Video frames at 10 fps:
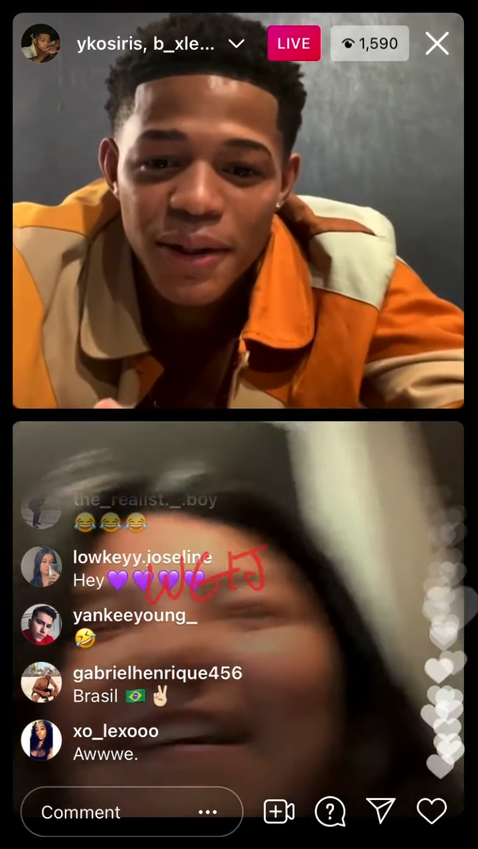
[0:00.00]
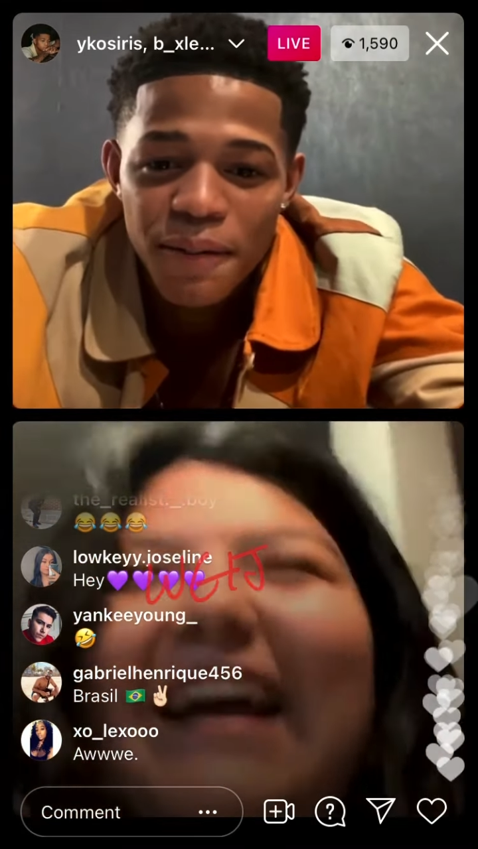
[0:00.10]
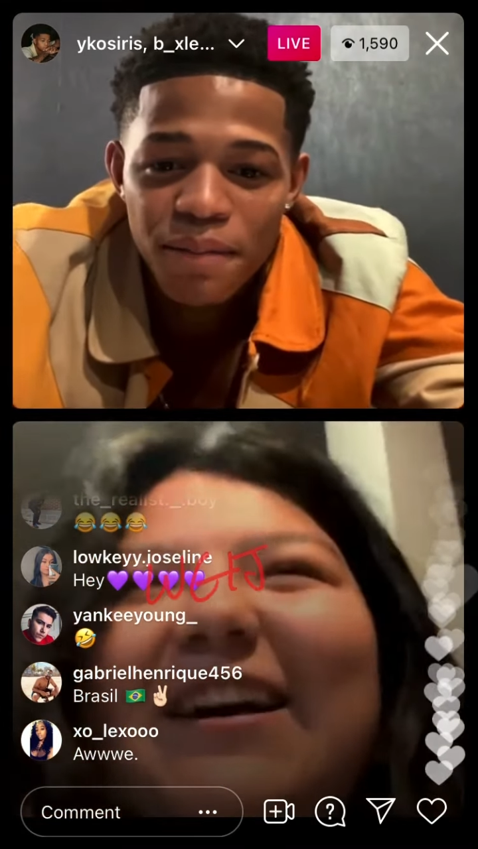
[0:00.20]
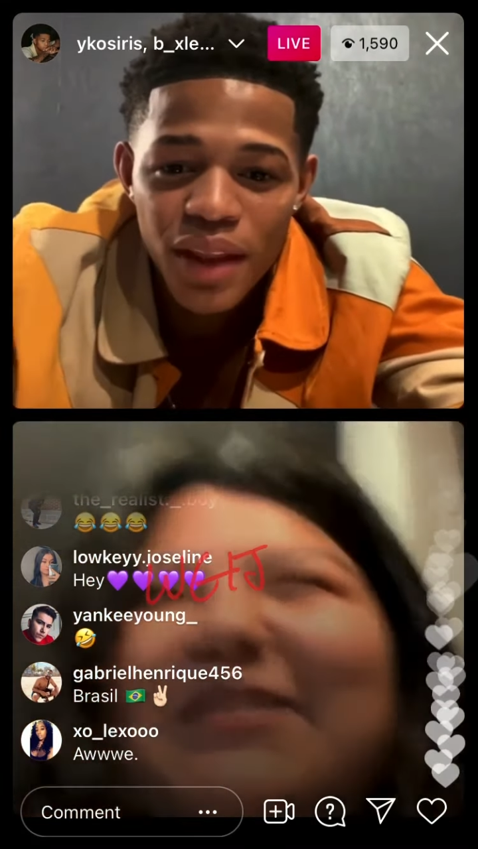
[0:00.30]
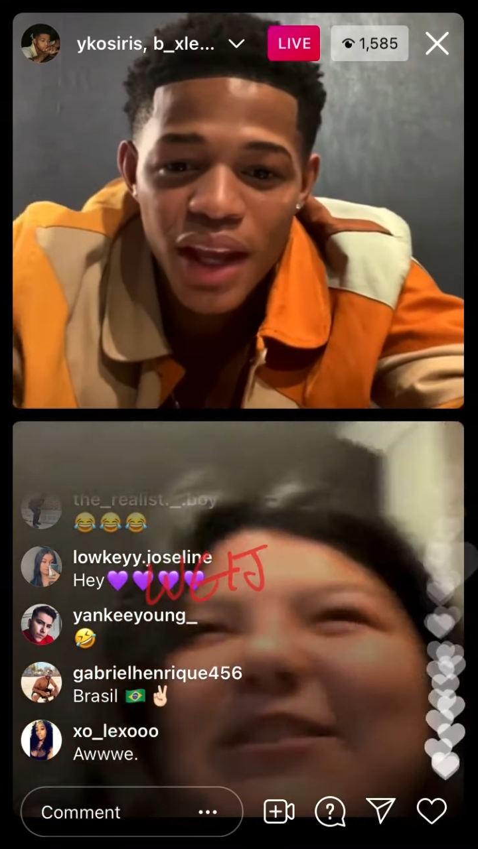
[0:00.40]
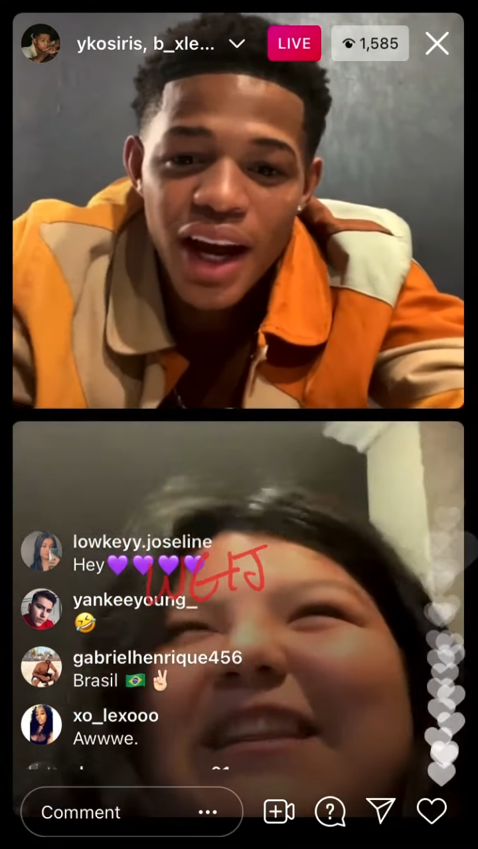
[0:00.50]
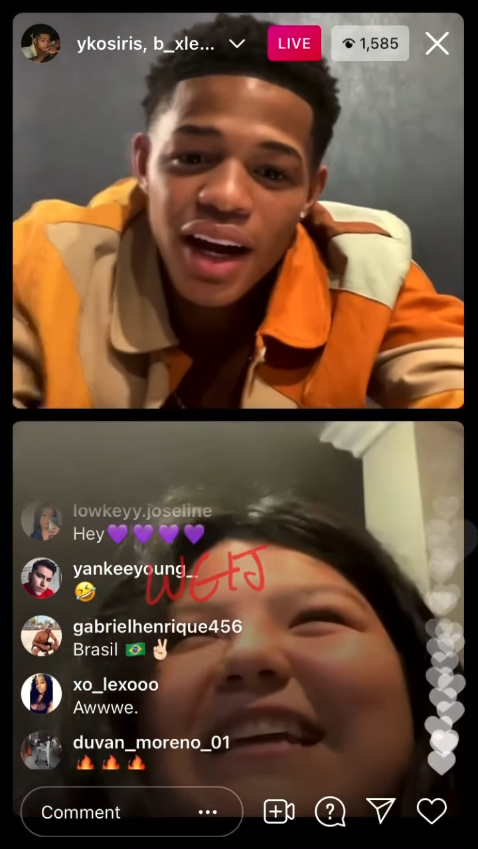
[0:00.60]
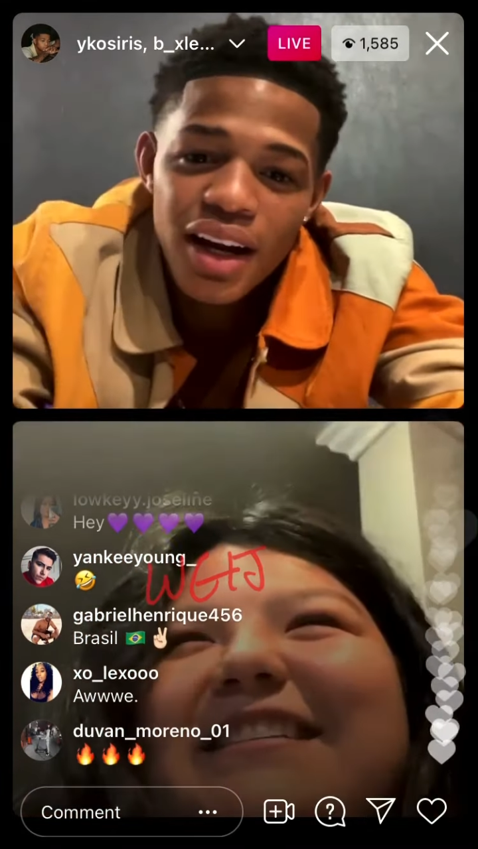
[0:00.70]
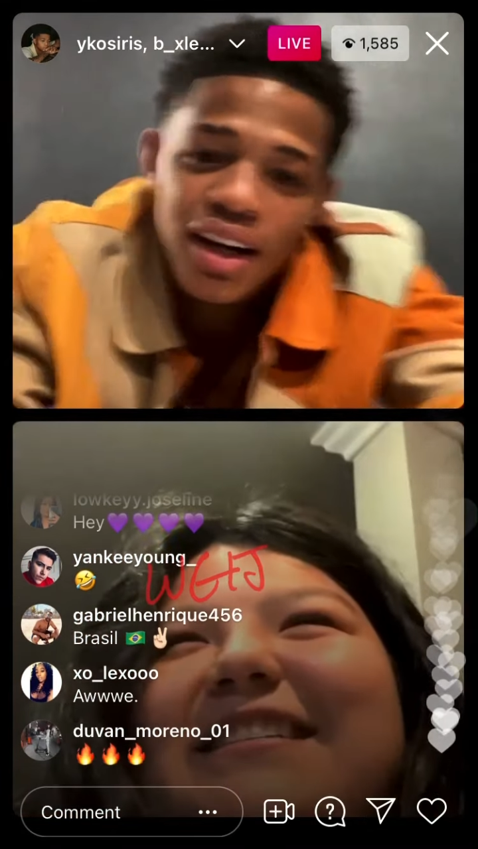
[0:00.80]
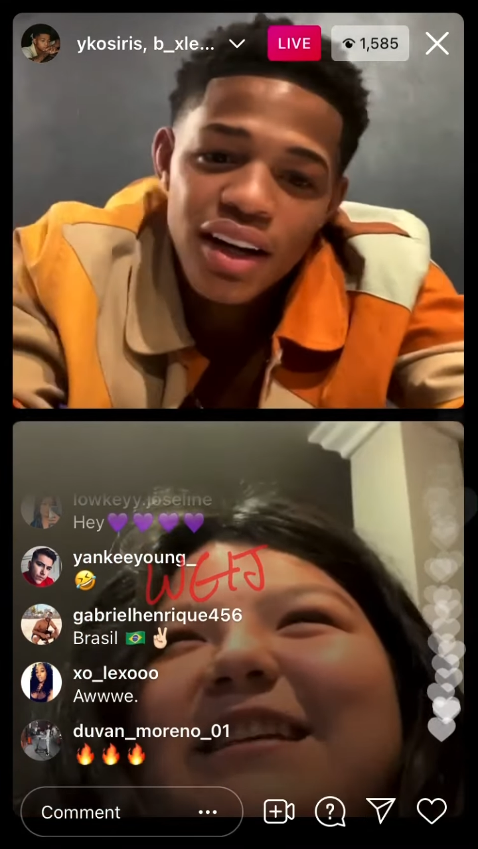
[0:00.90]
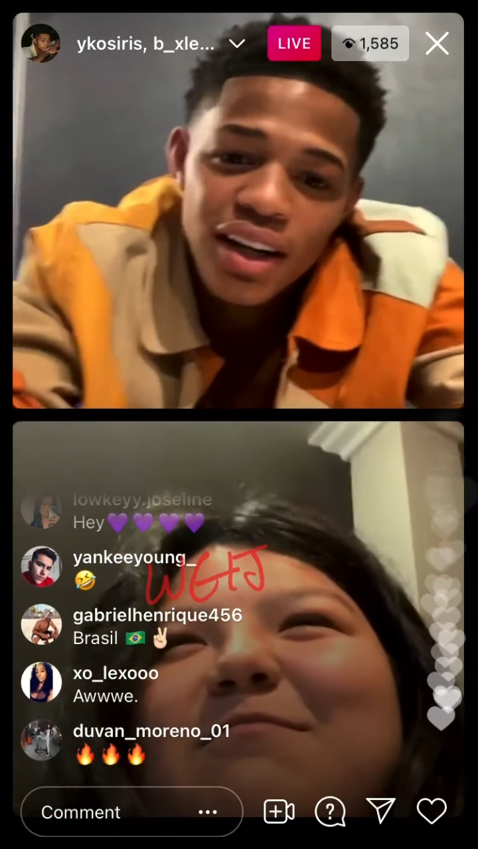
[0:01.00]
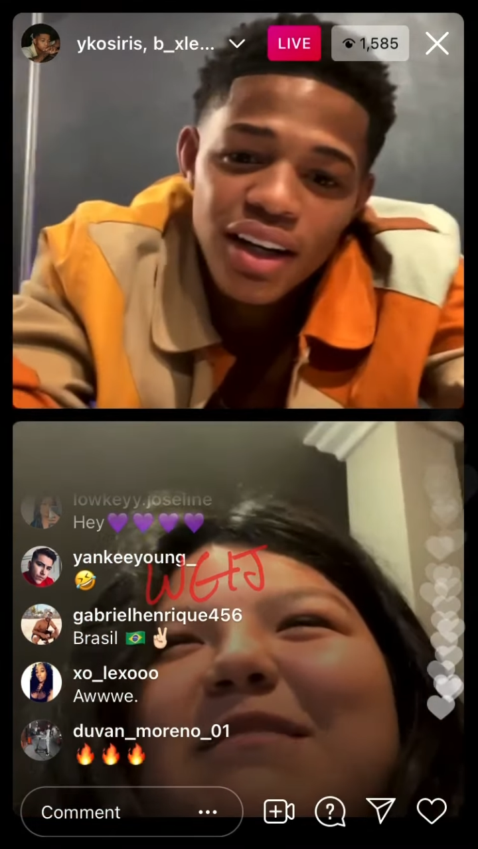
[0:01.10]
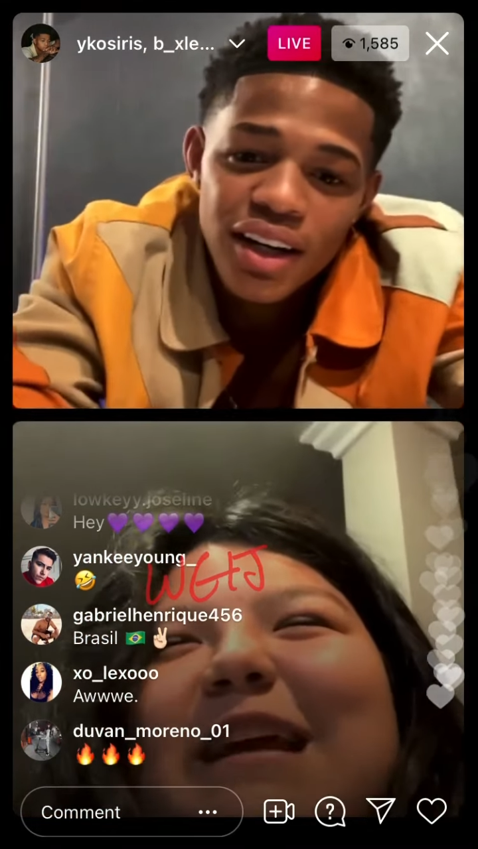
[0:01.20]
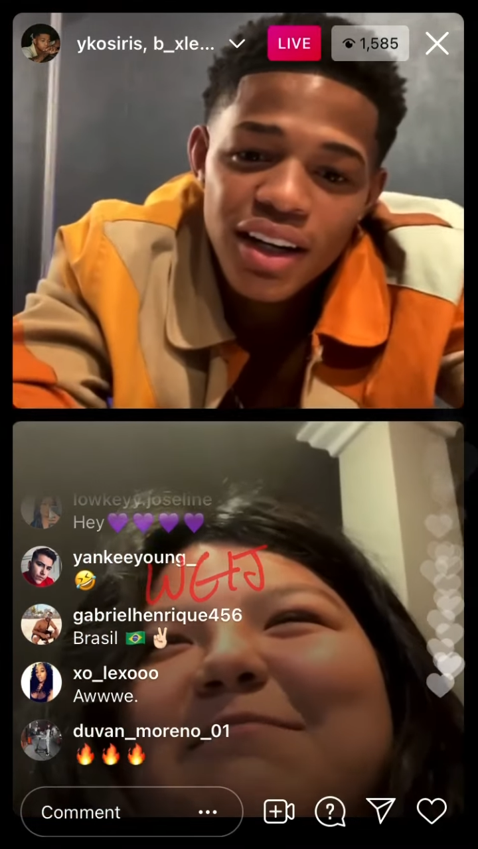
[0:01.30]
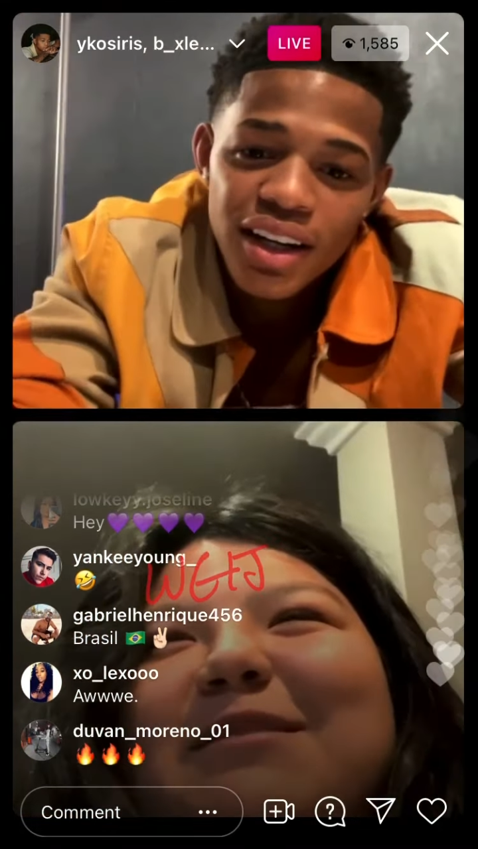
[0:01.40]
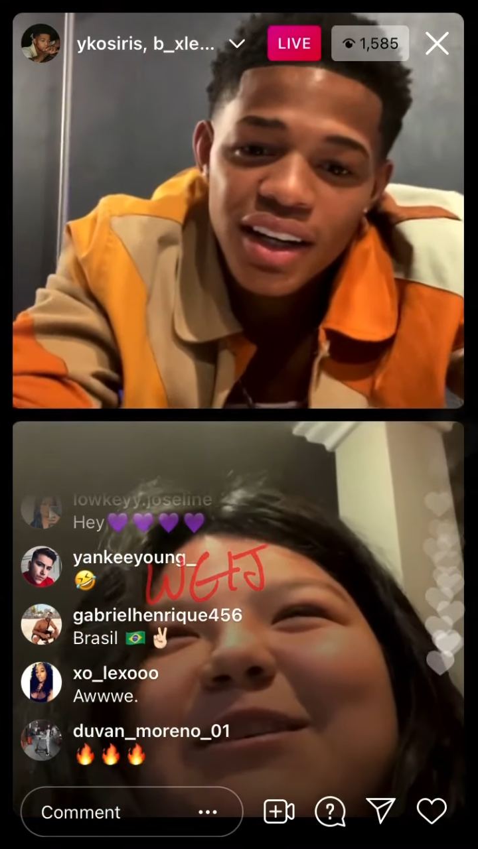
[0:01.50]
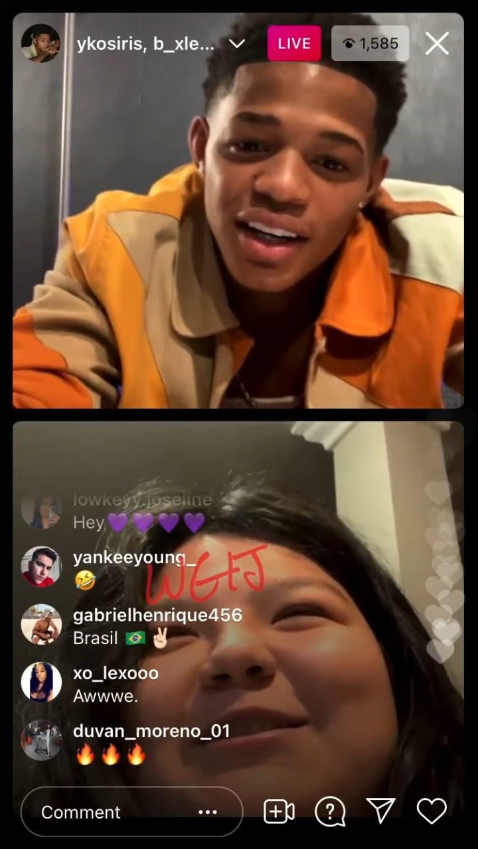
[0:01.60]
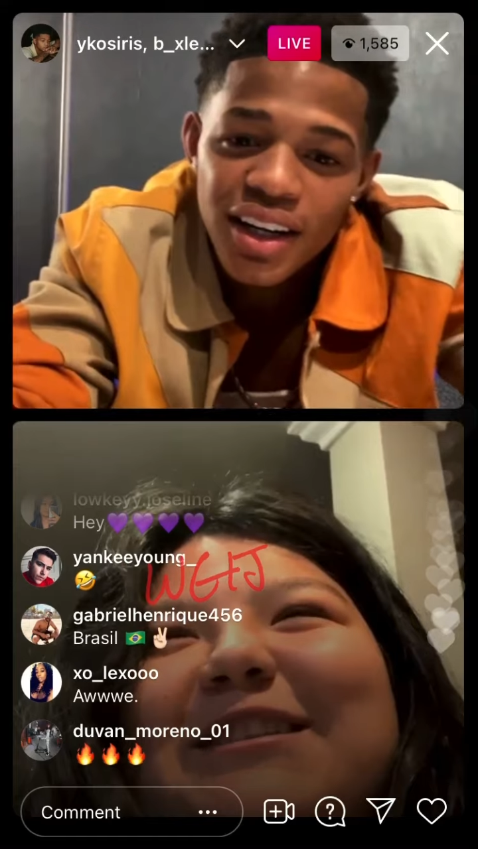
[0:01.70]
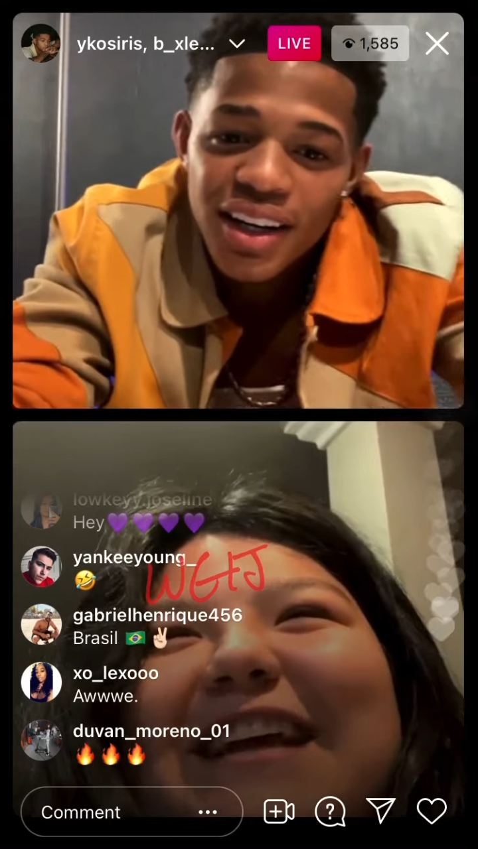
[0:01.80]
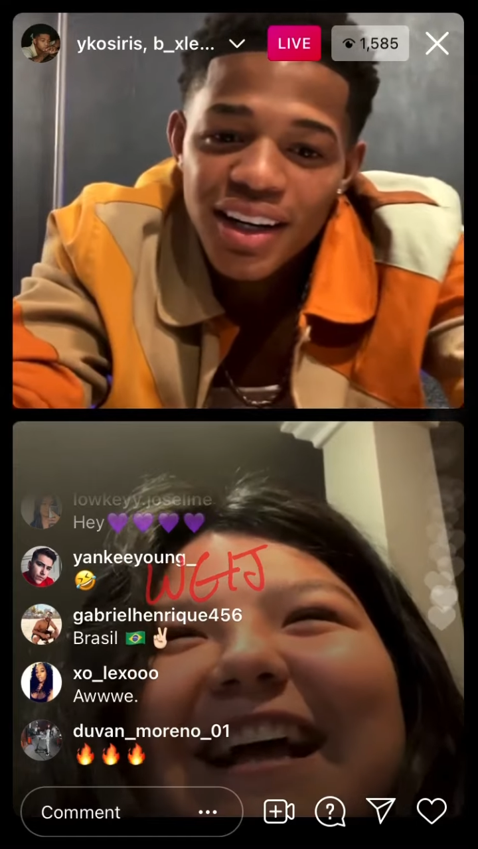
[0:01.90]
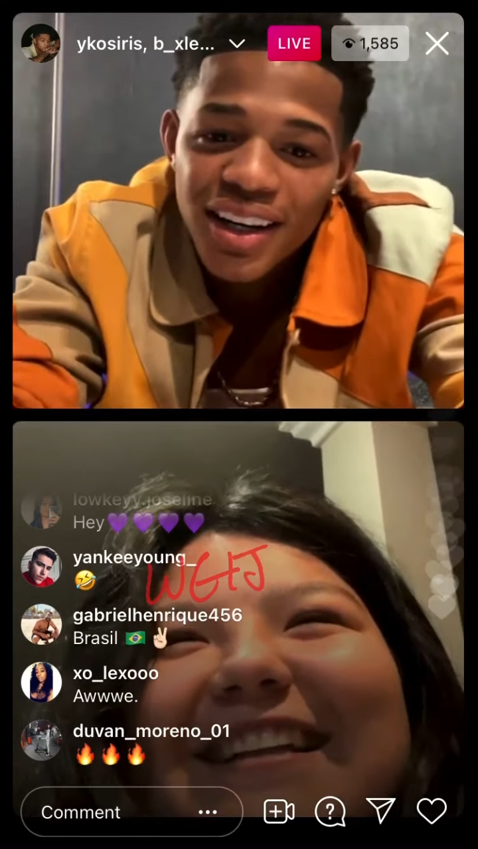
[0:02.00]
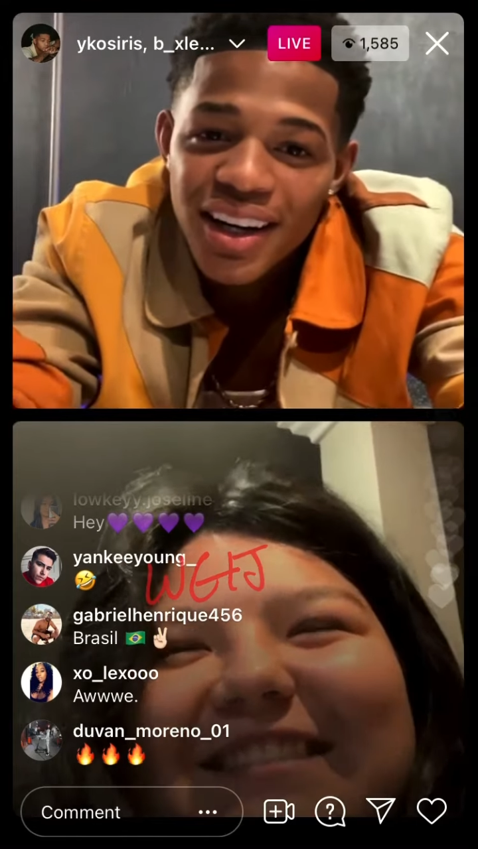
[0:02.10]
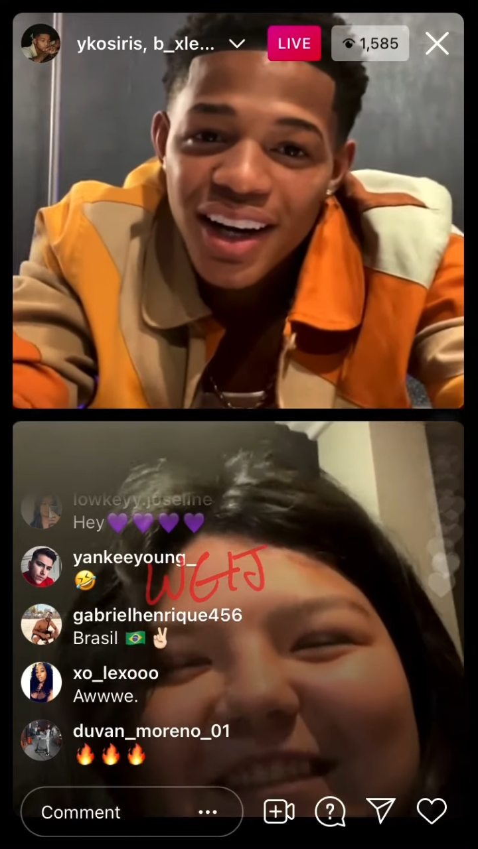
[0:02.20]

I also like to sing, but I'm so shy